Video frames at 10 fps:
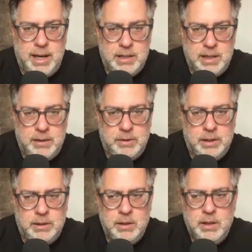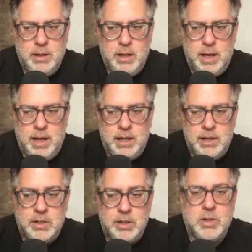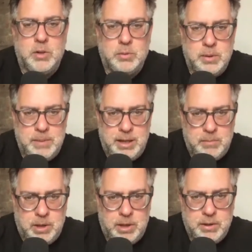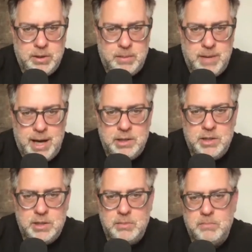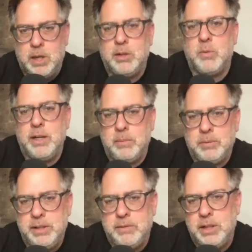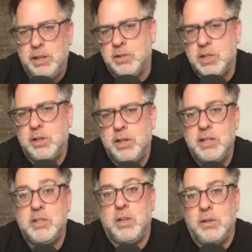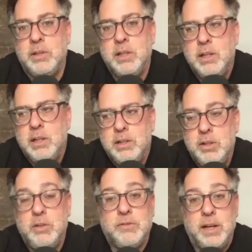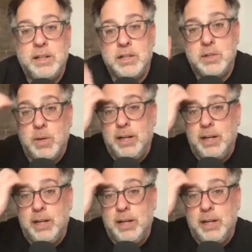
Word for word: David is the sole remaining partner that manages it. Mark wound up leaving to go start his own new fund as well.